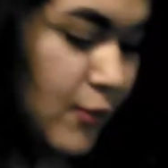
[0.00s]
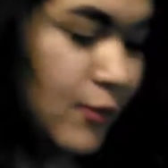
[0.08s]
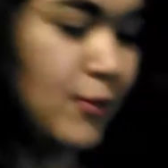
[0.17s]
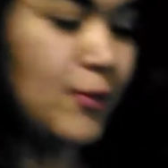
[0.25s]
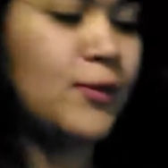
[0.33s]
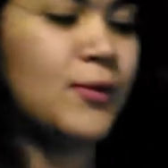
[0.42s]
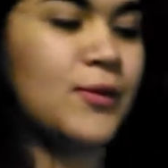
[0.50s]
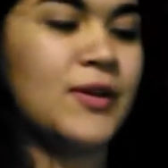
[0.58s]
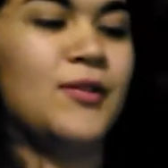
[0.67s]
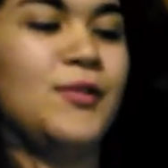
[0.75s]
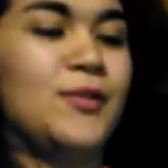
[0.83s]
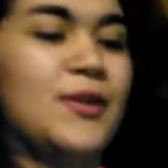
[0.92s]
Ooh,
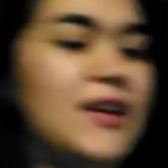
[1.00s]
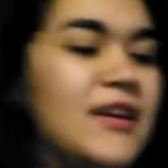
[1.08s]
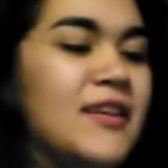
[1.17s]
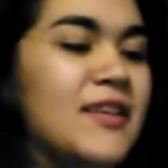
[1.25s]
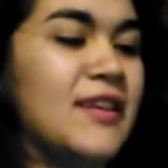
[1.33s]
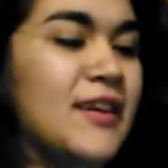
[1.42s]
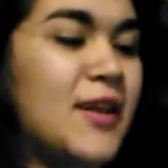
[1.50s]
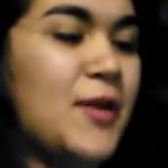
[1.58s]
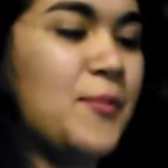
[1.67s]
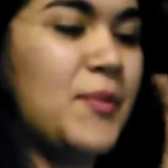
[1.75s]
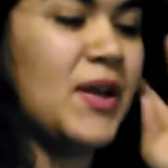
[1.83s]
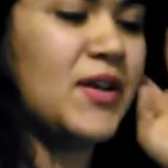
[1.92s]
here's
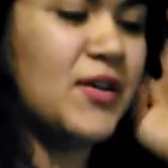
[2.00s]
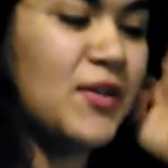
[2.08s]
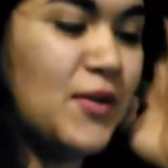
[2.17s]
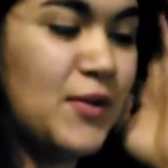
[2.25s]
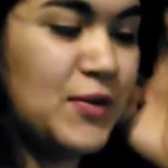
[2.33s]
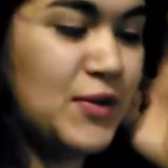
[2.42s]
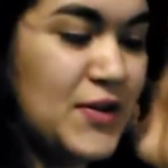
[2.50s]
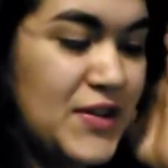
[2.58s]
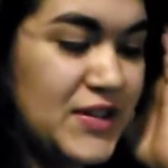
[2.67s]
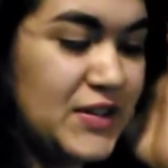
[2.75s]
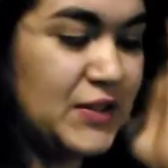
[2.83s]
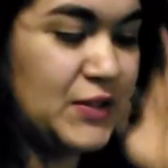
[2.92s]
make your own
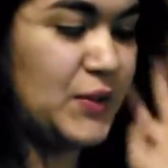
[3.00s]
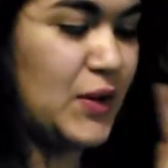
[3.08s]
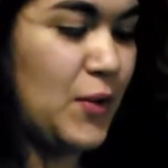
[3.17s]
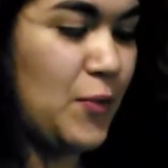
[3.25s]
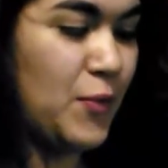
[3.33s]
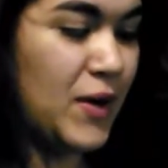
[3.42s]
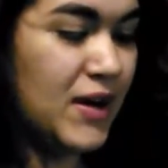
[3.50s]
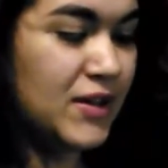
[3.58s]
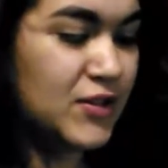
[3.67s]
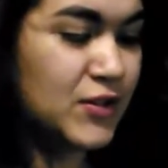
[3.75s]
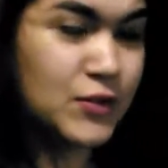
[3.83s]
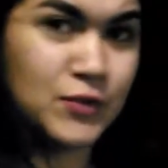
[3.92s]
origin story. Where
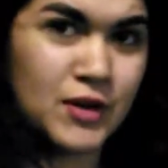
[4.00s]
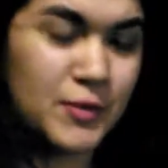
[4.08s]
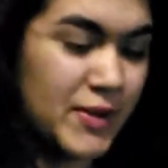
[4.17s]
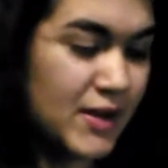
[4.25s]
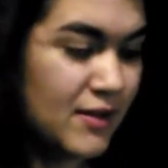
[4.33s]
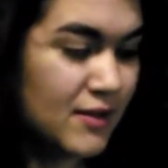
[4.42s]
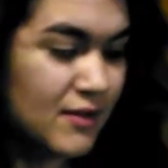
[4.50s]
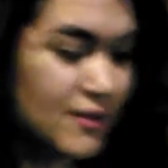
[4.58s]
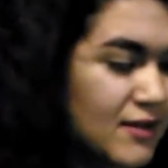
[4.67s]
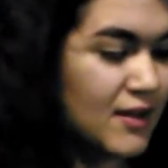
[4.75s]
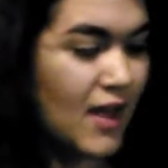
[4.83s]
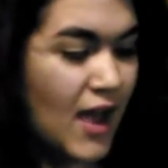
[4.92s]
did your story begin?
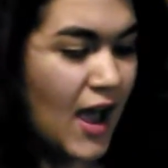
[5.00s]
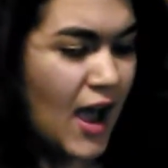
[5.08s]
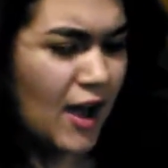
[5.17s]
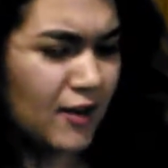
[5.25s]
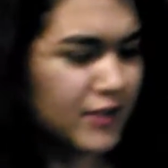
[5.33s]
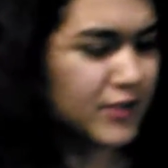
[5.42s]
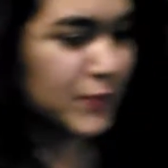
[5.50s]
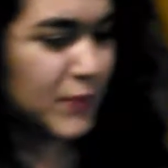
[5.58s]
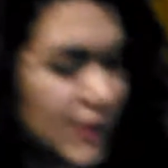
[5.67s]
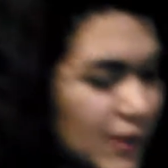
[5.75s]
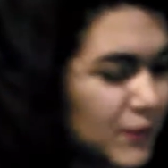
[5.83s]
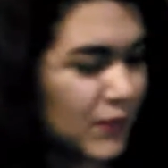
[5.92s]
How did you
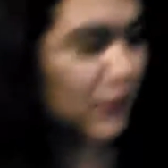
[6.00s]
become